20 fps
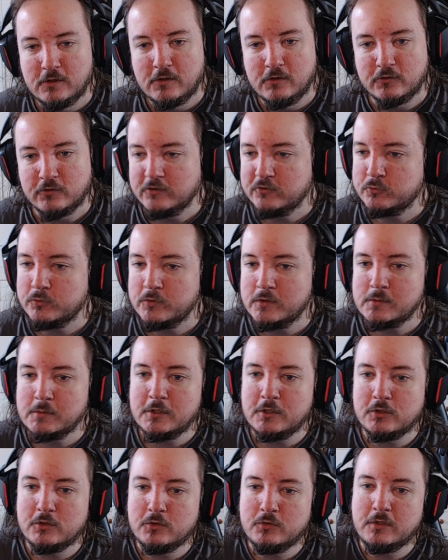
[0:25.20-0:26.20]
So that's what I'm
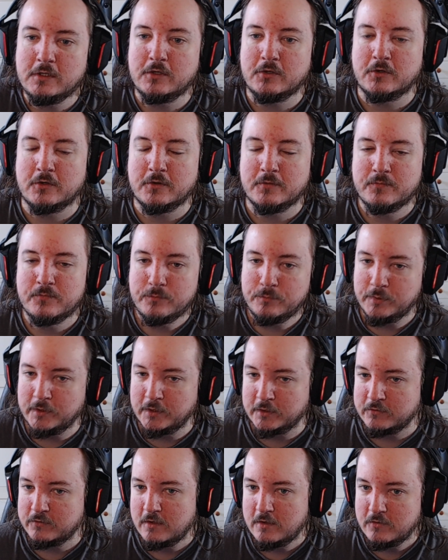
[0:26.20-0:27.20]
going to do here,
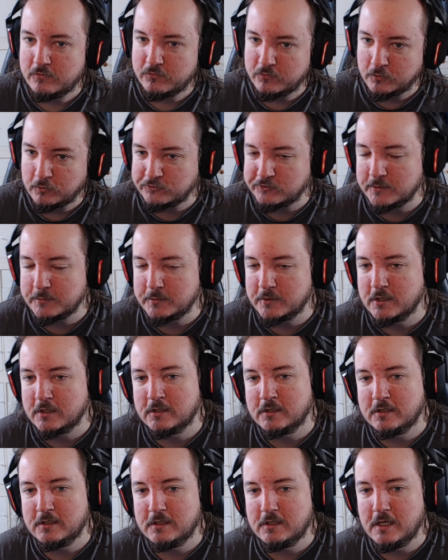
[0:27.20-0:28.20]
but first I'm going
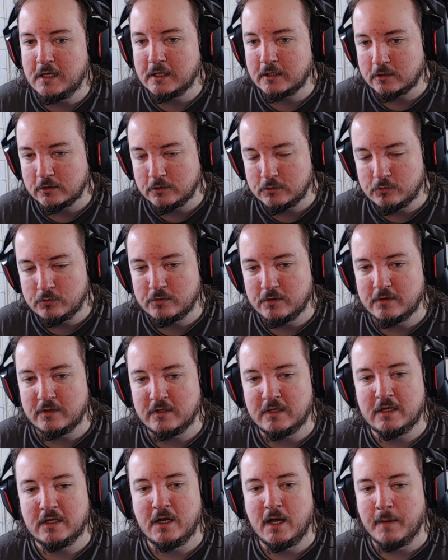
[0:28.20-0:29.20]
to include
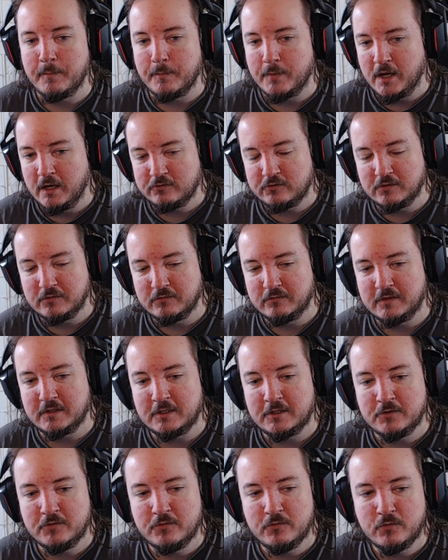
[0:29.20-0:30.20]
the unboxing
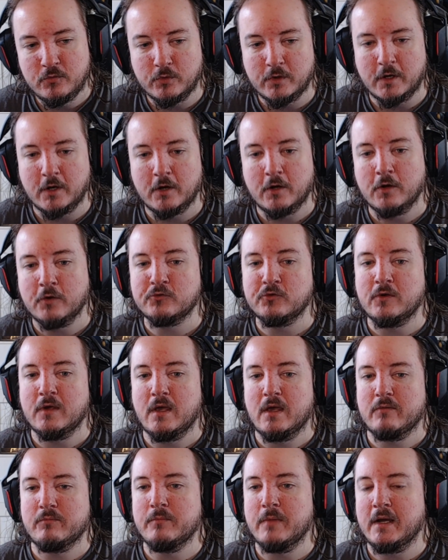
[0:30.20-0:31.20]
video where I also
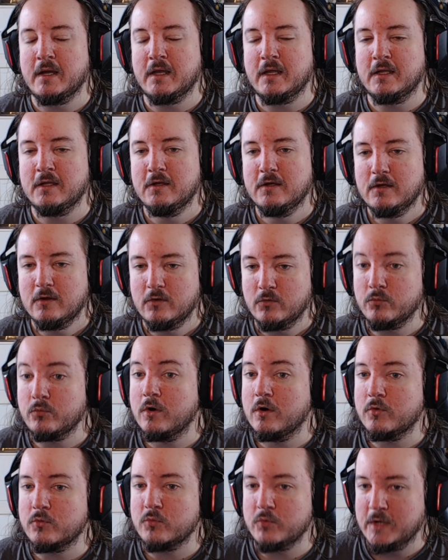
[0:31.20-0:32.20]
have my
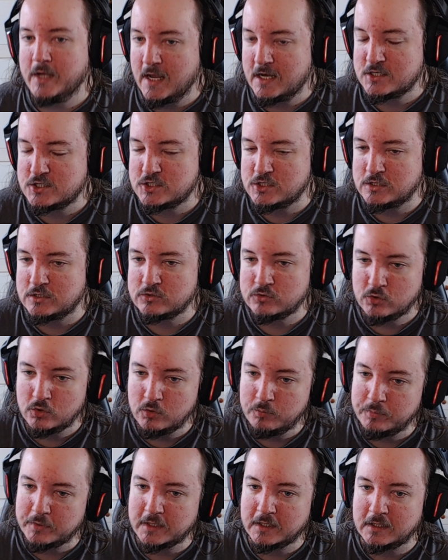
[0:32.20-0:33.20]
raw reaction to
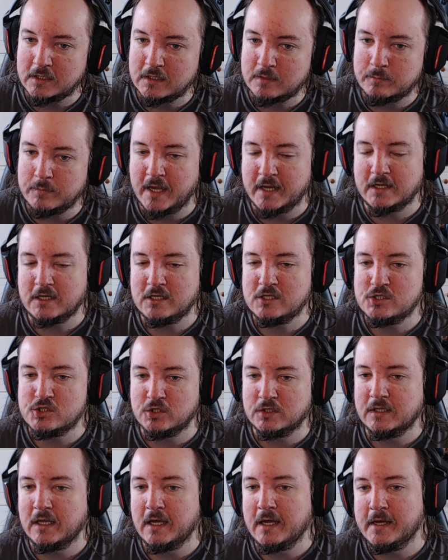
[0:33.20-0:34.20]
opening it back in
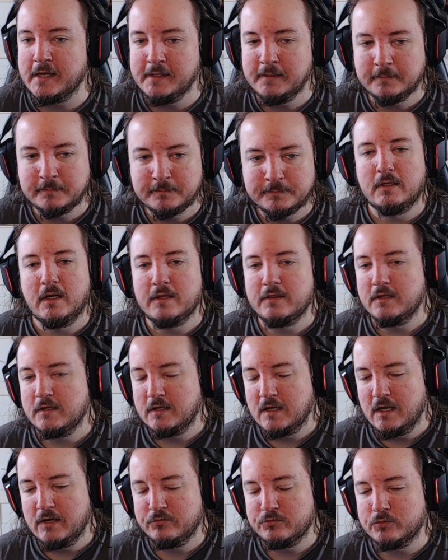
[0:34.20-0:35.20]
July. And
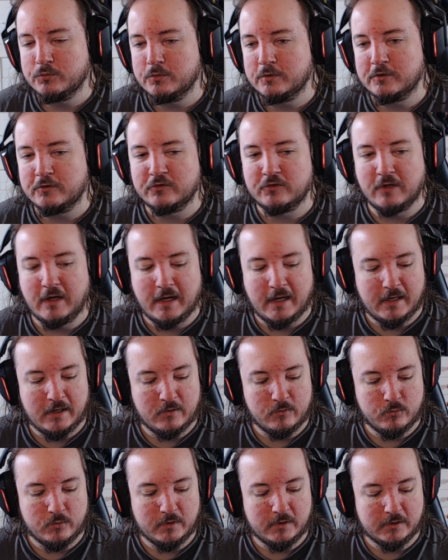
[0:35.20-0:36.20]
then afterwards
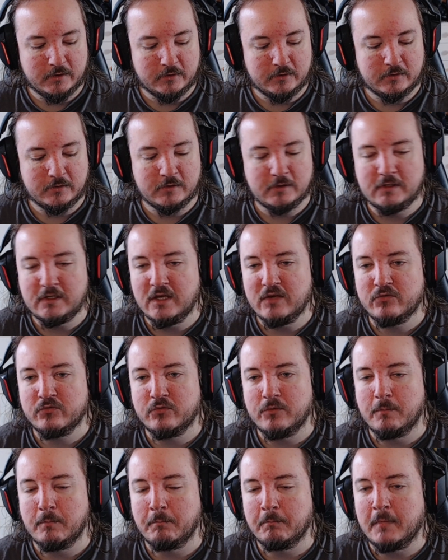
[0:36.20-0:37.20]
I will
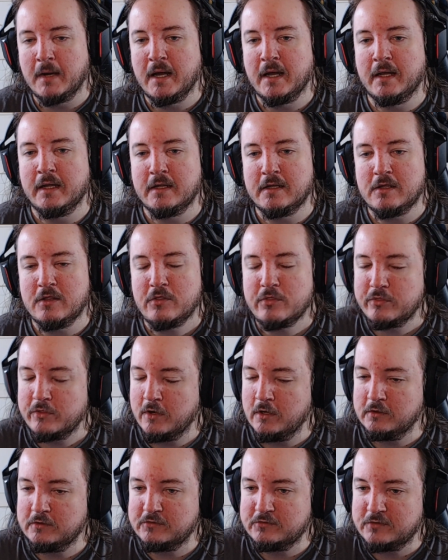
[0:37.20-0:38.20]
give my
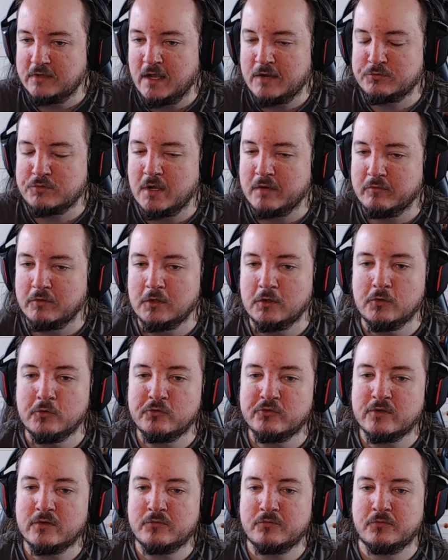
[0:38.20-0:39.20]
thoughts after having
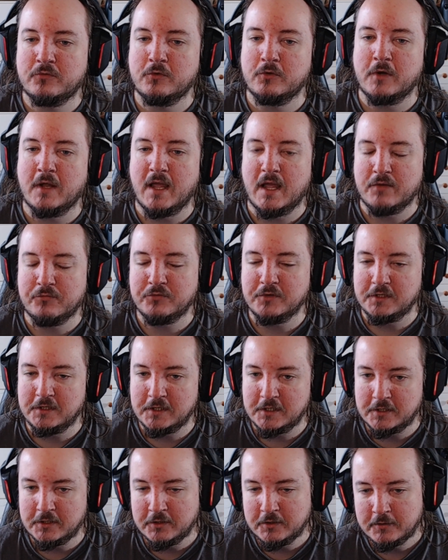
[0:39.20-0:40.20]
used it for half a
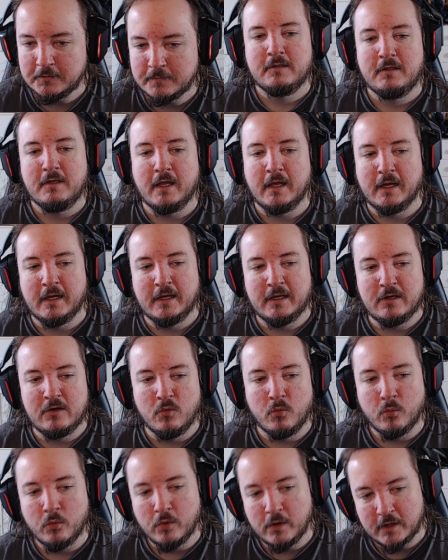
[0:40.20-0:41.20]
year and
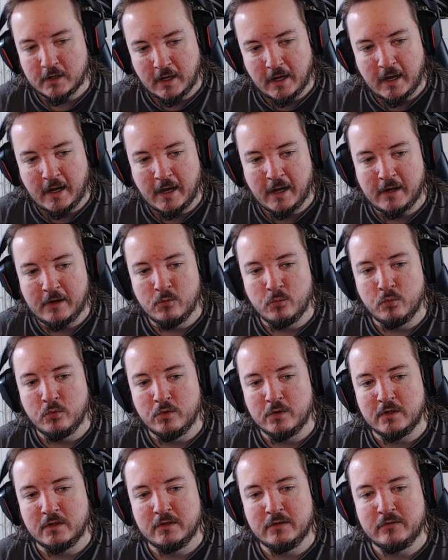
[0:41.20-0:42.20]
what I
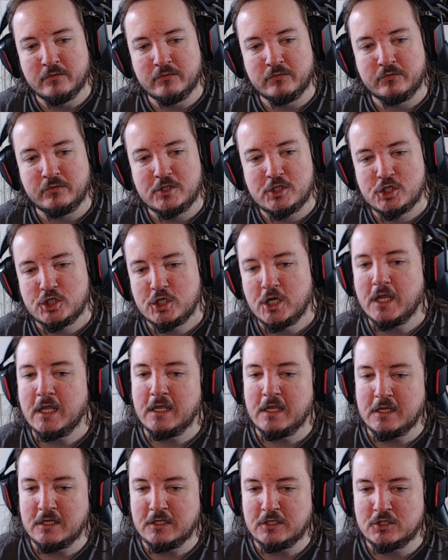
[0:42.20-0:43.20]
would have
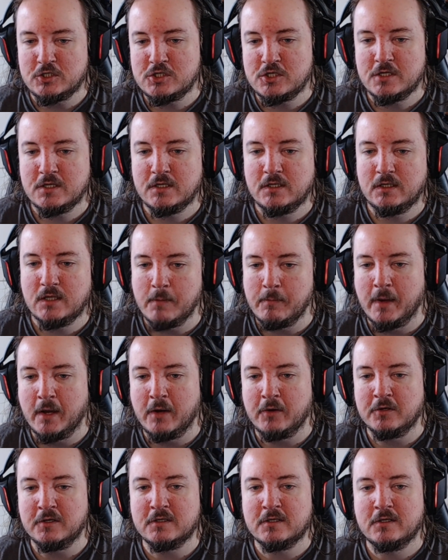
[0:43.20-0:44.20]
changed
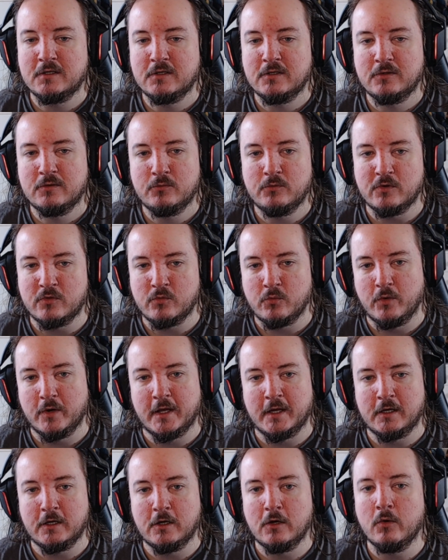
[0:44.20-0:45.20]
about it with what
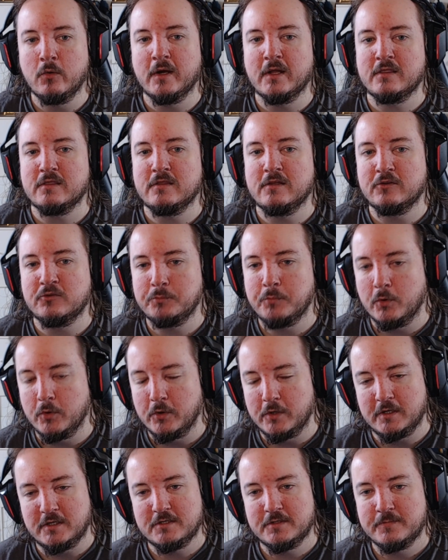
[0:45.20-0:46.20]
I know at this
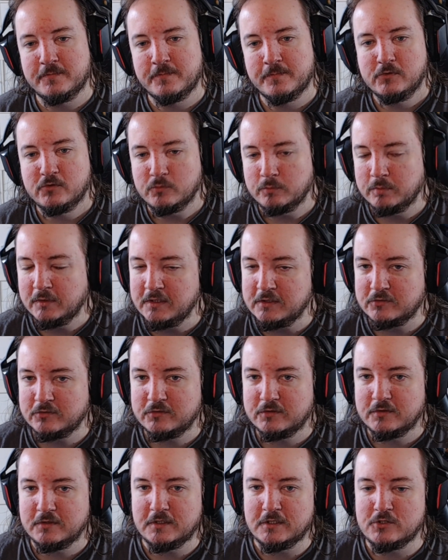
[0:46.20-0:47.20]
point. So
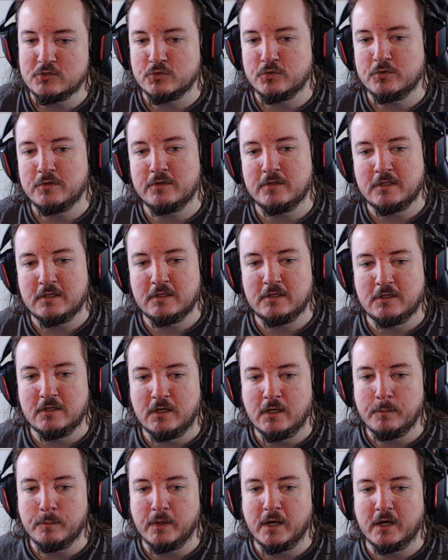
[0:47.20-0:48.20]
please enjoy the
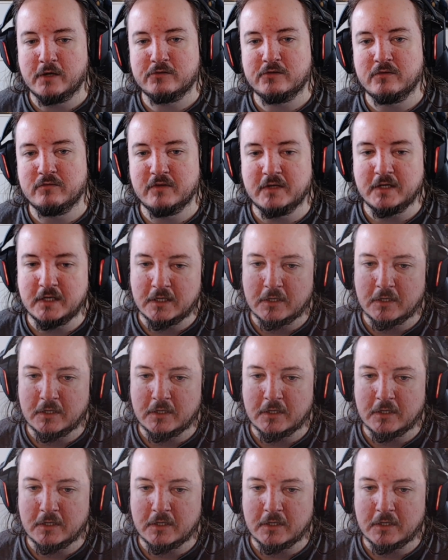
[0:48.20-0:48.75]
unboxing video.